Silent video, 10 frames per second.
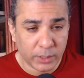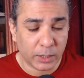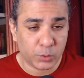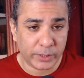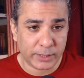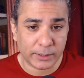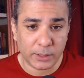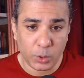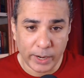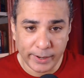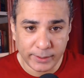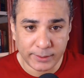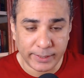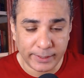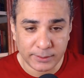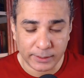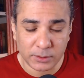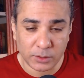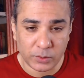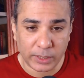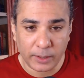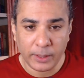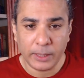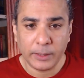countries like the United States, etc.,